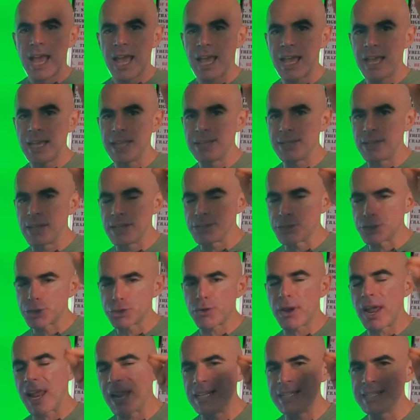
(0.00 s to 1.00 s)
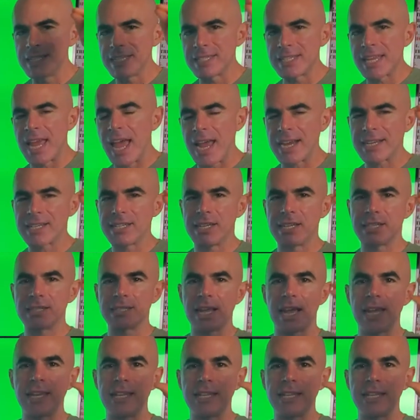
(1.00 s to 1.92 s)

and, and strategies and tactics and